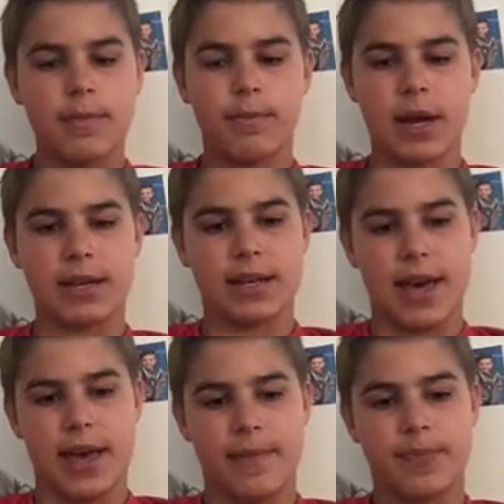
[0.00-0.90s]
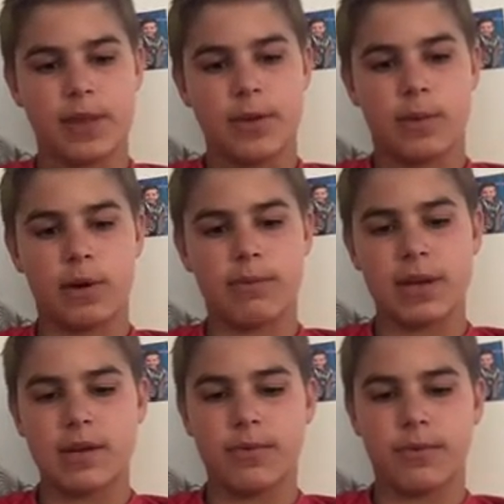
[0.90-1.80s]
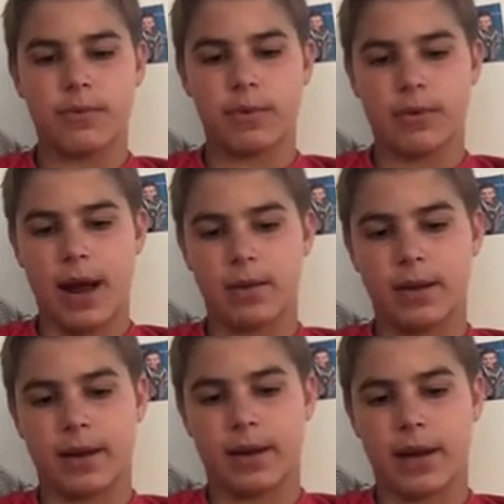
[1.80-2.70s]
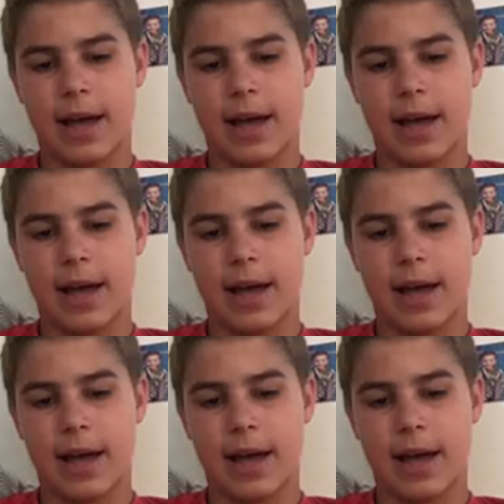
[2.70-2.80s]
Monday. Well, me and Rowley